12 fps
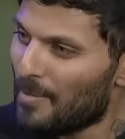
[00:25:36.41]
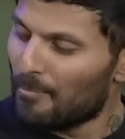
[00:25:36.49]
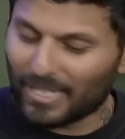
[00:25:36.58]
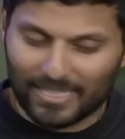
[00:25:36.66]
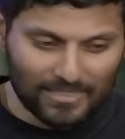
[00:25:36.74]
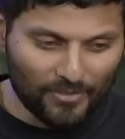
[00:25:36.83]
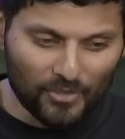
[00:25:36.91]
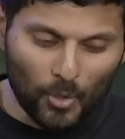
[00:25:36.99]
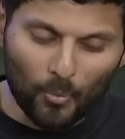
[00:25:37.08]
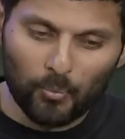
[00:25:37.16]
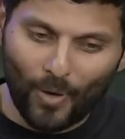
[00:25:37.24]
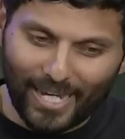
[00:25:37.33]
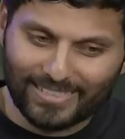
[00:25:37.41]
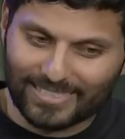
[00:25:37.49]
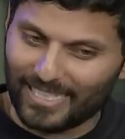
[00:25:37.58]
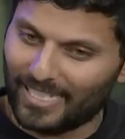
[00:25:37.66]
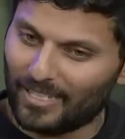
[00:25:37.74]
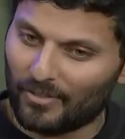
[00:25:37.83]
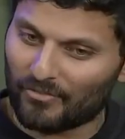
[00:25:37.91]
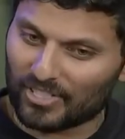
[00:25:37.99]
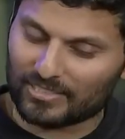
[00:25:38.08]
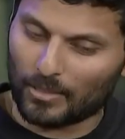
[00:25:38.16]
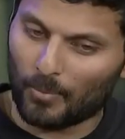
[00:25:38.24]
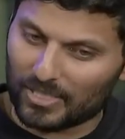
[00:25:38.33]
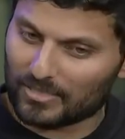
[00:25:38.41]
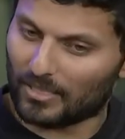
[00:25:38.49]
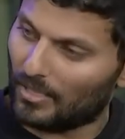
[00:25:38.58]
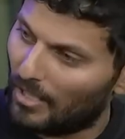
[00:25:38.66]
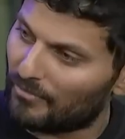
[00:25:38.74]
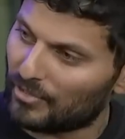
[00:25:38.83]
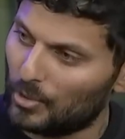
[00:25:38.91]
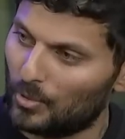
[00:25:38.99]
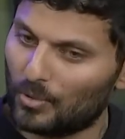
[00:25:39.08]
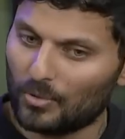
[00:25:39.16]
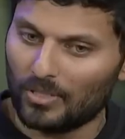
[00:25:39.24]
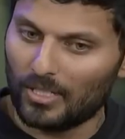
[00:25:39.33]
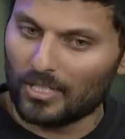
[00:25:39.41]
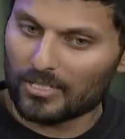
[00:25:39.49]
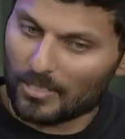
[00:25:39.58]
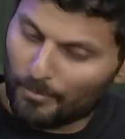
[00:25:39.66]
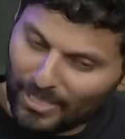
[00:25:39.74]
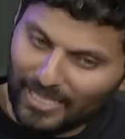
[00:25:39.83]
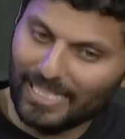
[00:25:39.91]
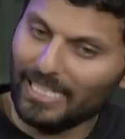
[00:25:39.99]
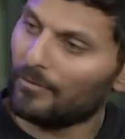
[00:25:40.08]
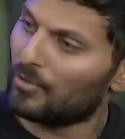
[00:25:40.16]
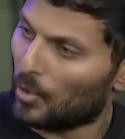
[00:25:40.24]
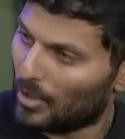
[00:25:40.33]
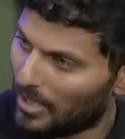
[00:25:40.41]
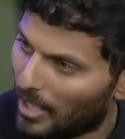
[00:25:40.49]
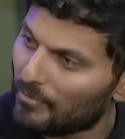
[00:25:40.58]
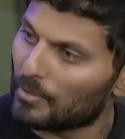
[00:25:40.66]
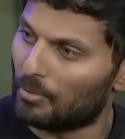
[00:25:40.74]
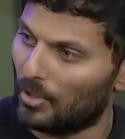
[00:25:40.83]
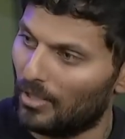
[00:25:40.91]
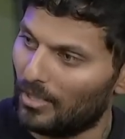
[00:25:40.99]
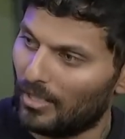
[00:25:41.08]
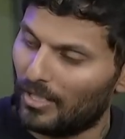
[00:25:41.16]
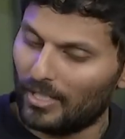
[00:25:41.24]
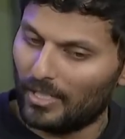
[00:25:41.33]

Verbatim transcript: Because if you're waiting for someone to love you, to believe you're lovable,